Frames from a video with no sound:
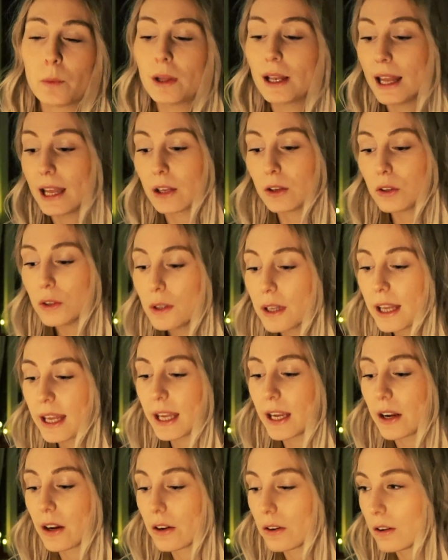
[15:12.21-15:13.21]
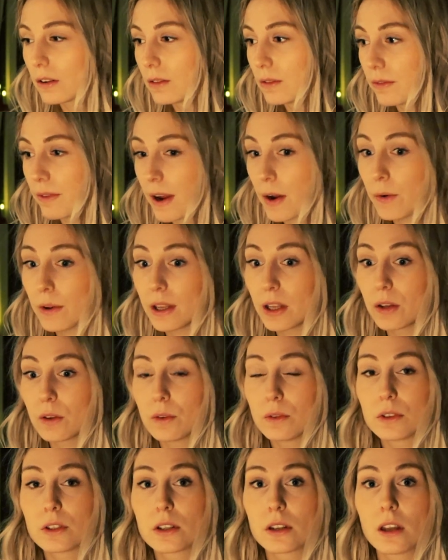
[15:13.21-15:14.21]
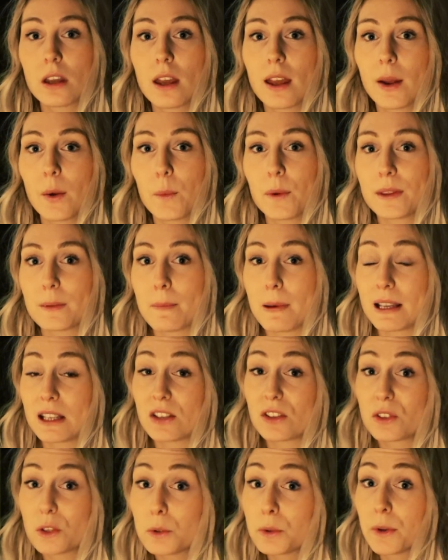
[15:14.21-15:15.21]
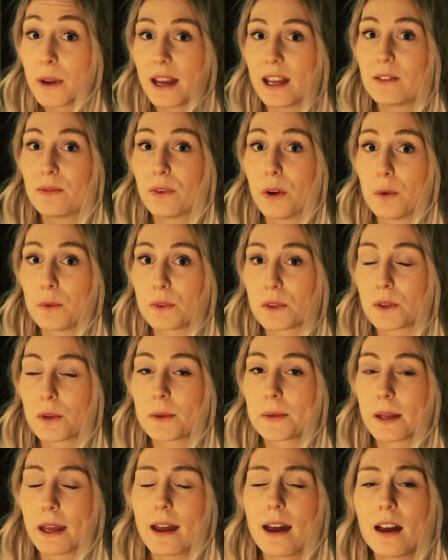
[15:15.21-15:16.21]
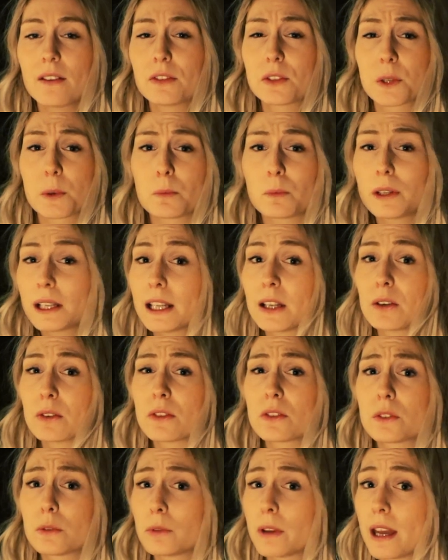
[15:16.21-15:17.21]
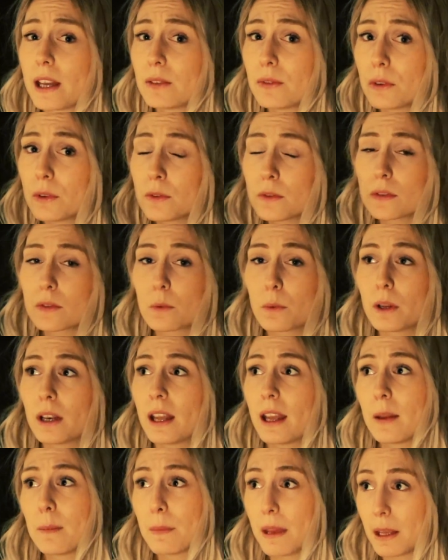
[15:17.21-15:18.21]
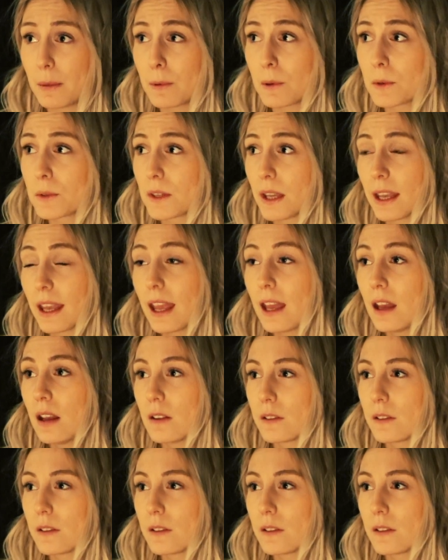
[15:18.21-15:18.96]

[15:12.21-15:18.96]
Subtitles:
Well, I could hear very good with my studio headphones, because I have some really good studio headphones when I make music,